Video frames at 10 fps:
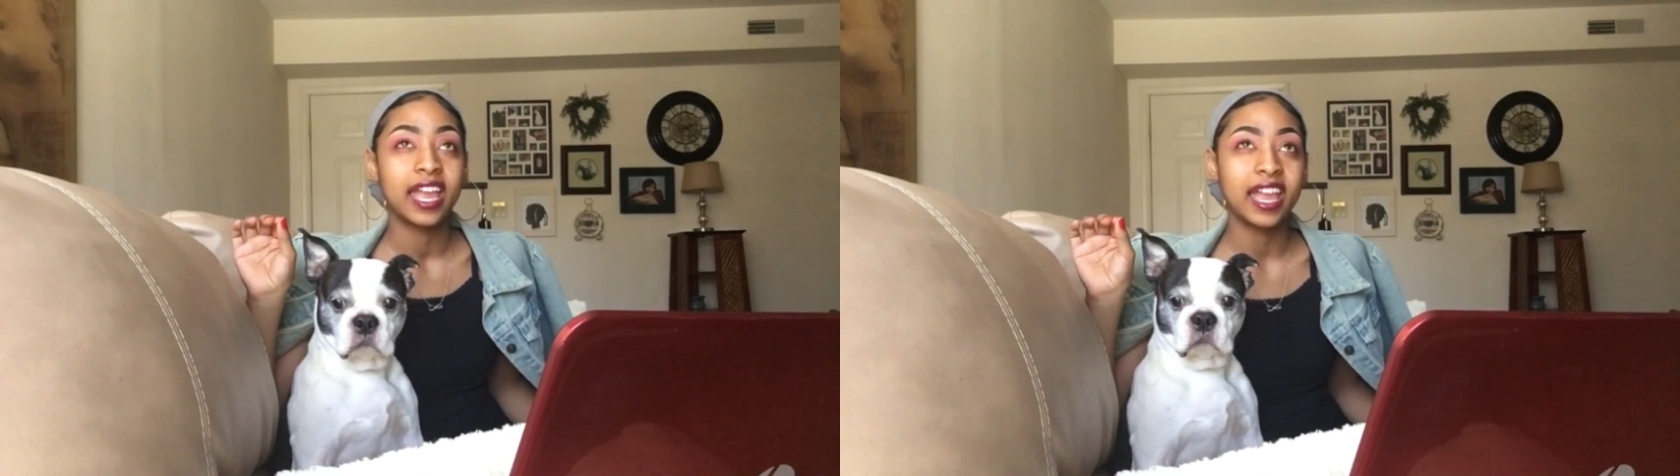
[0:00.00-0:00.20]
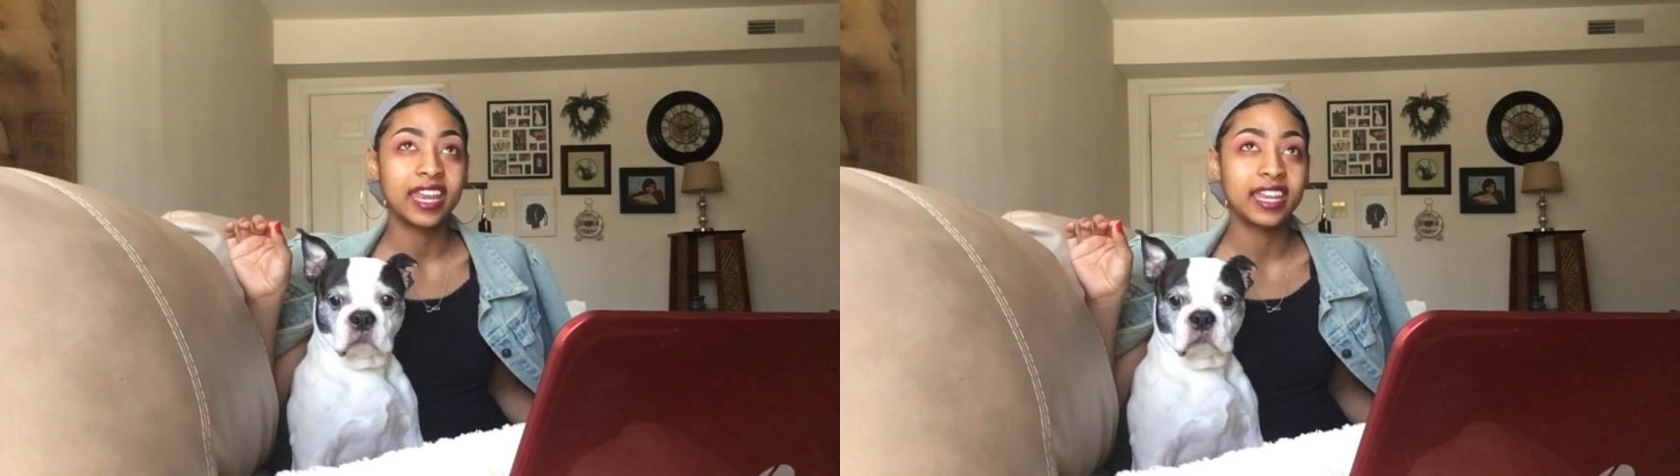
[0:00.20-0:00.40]

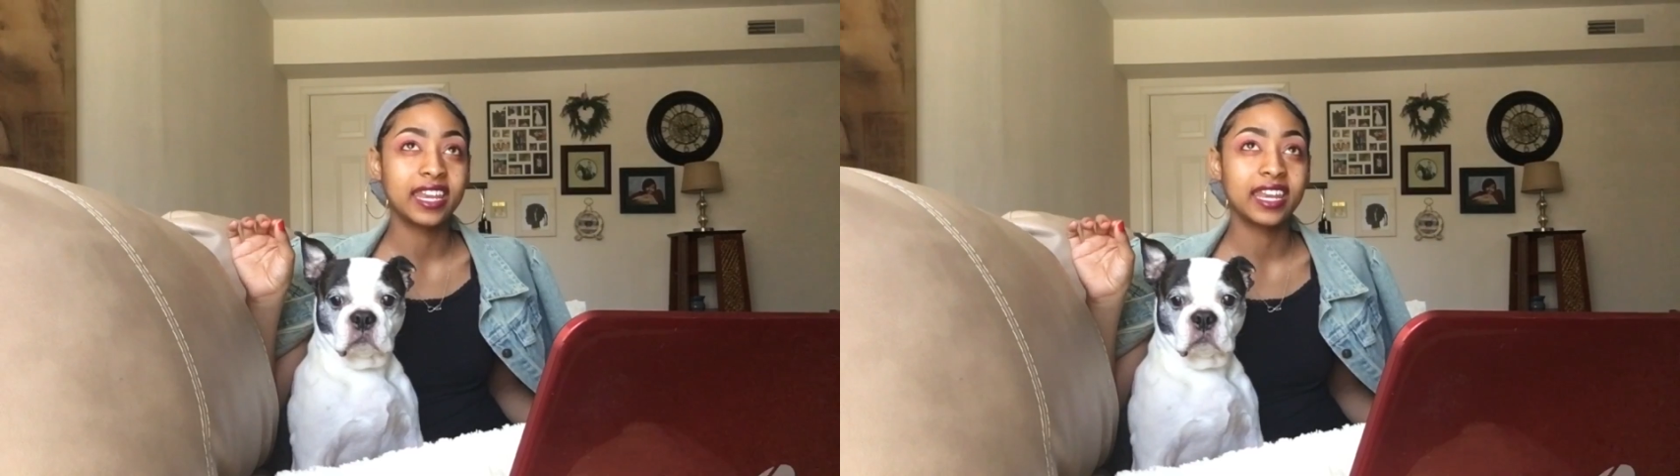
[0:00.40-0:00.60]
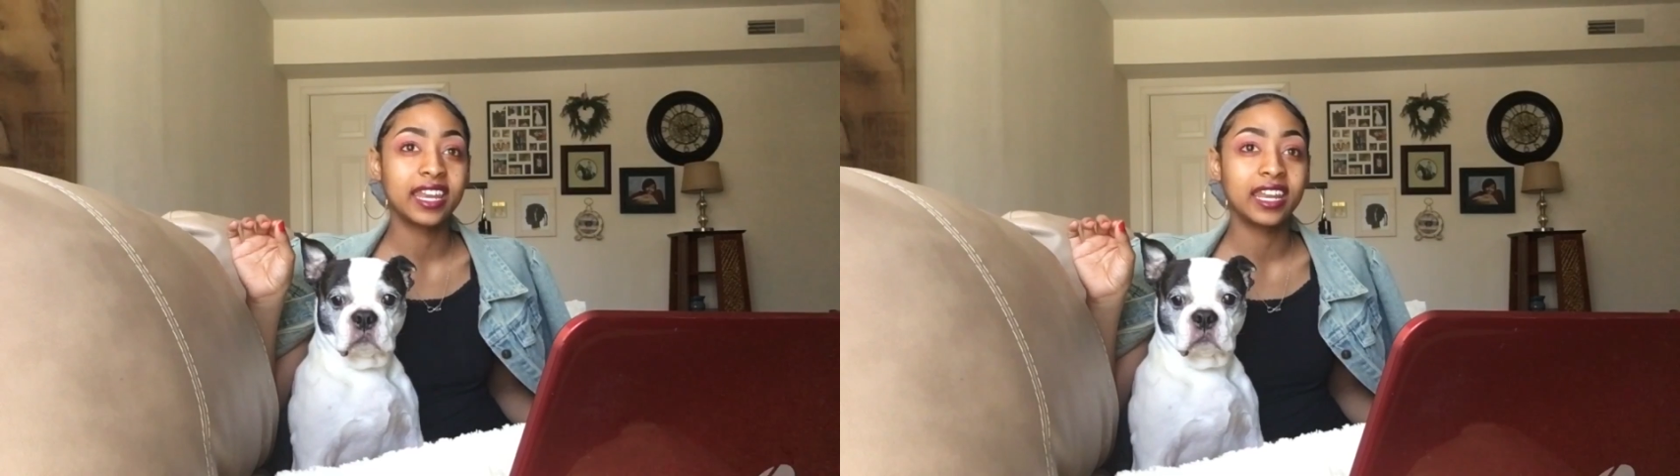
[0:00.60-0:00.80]

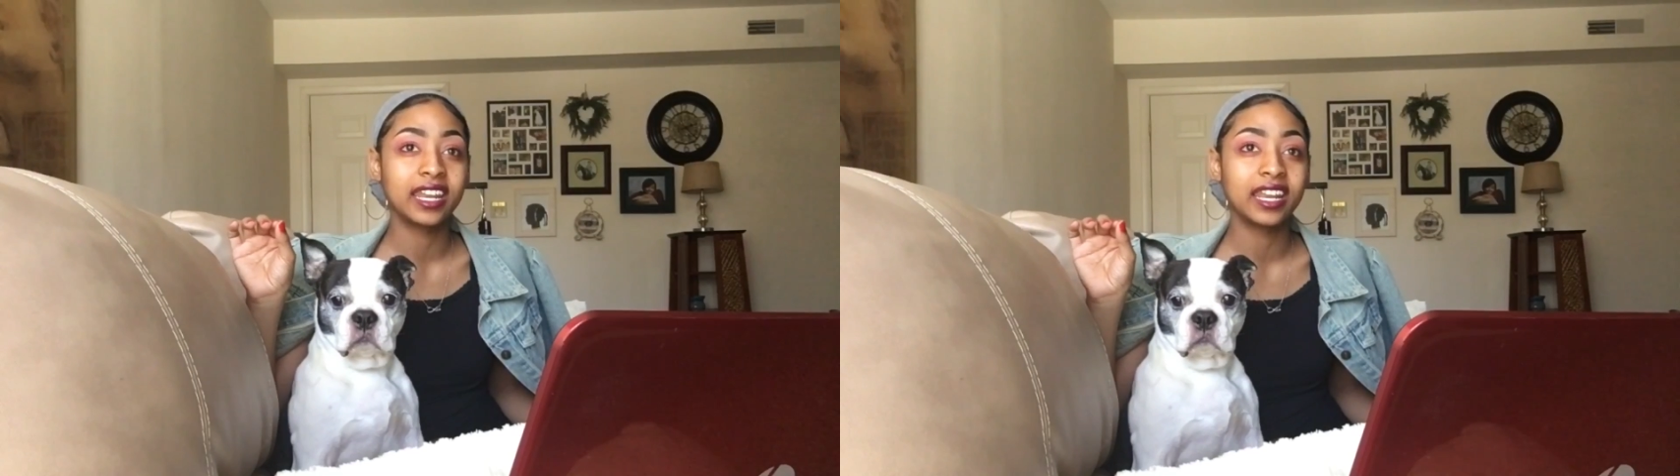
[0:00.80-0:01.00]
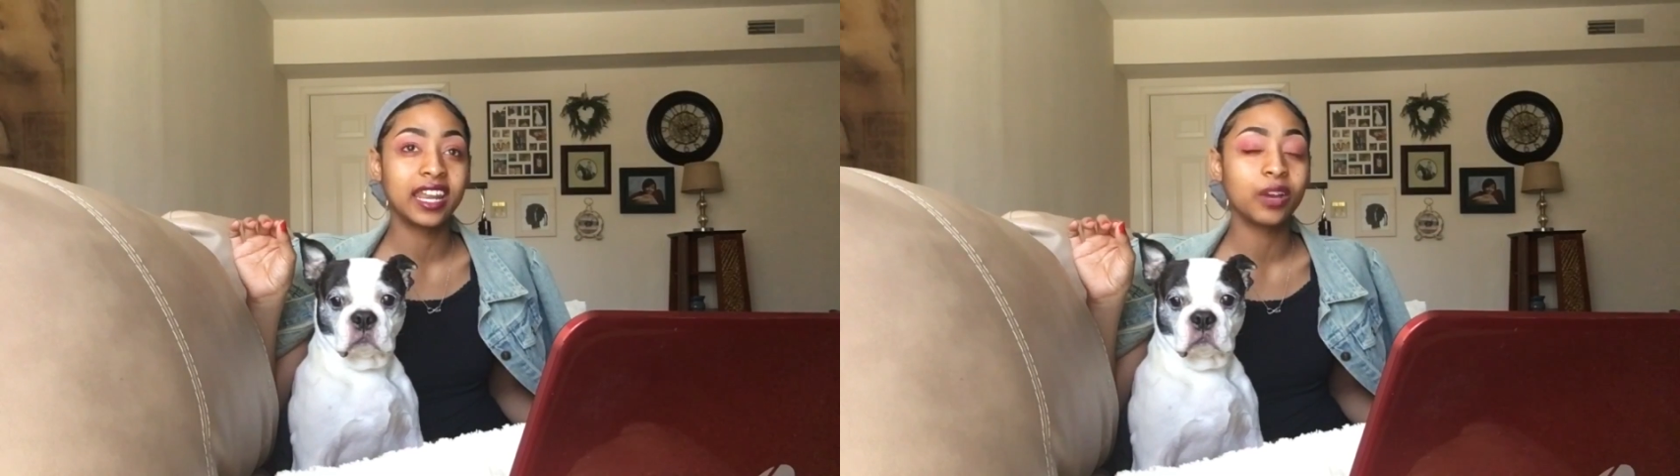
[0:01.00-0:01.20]
and
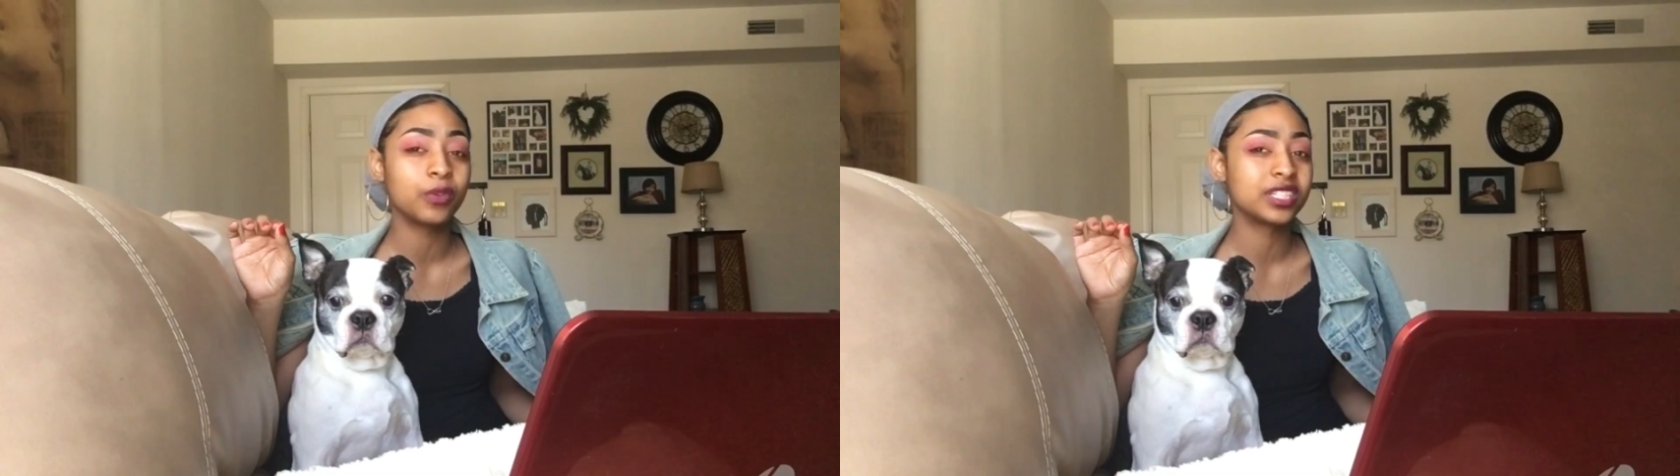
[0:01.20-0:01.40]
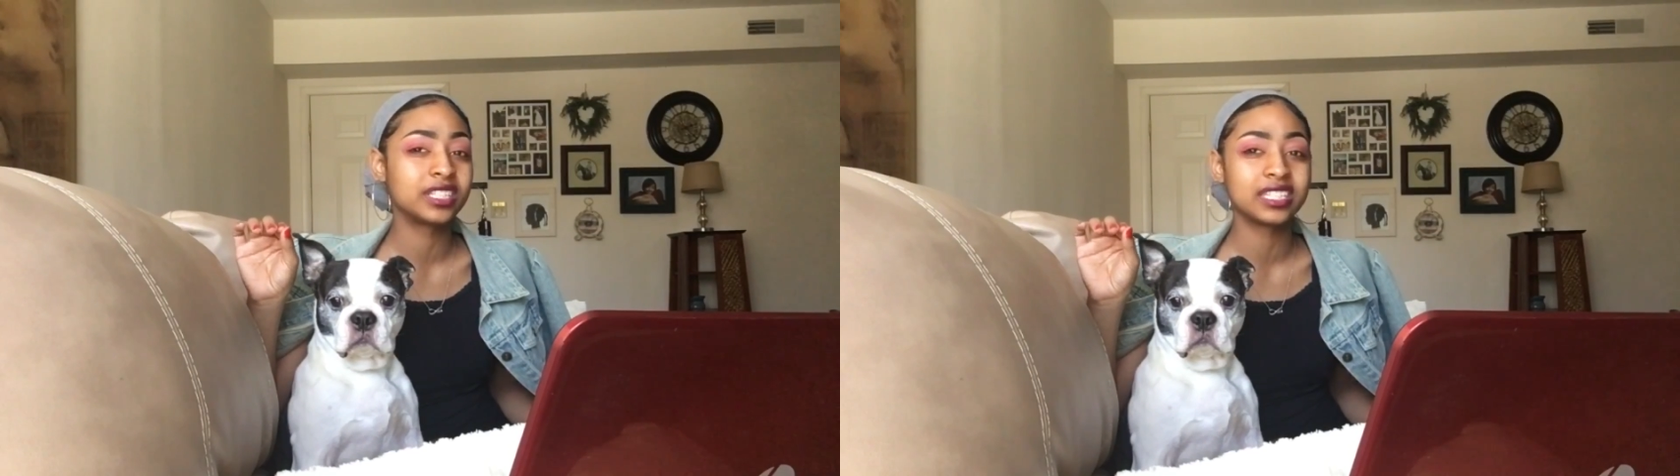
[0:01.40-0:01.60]
it
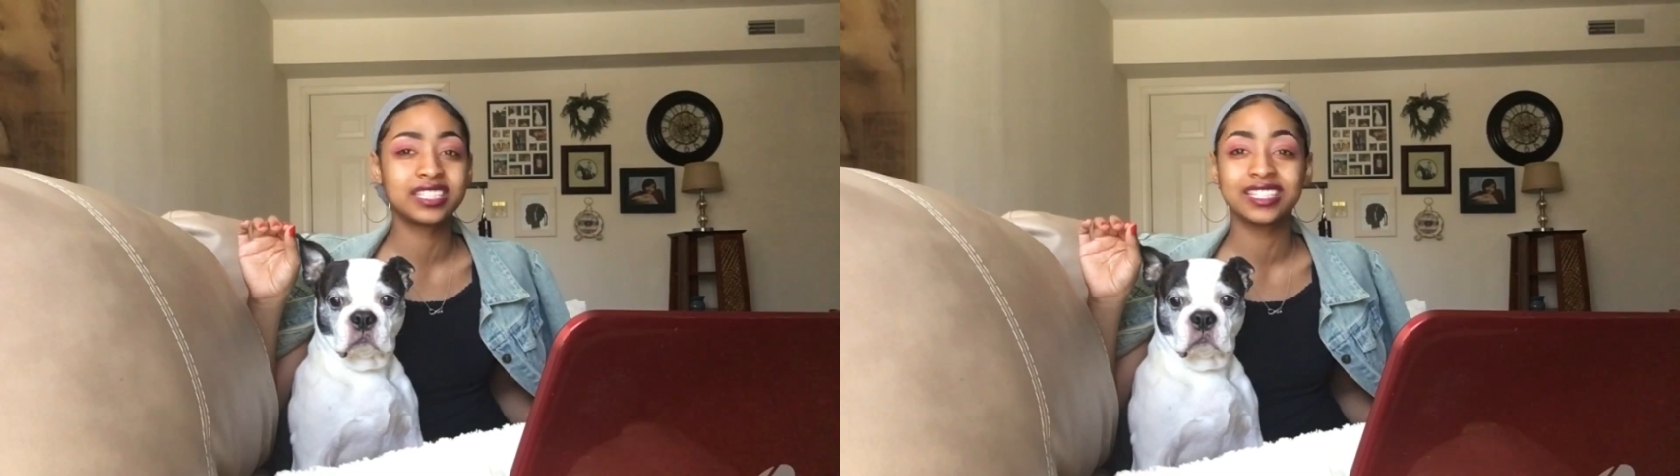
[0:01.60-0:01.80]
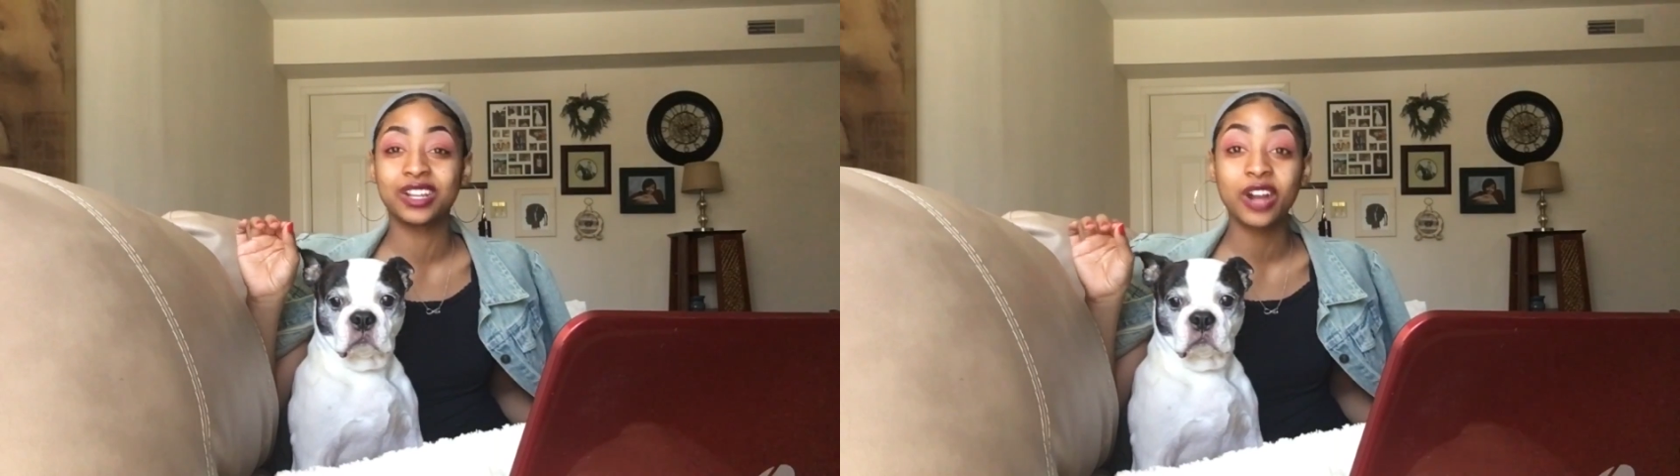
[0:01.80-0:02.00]
was just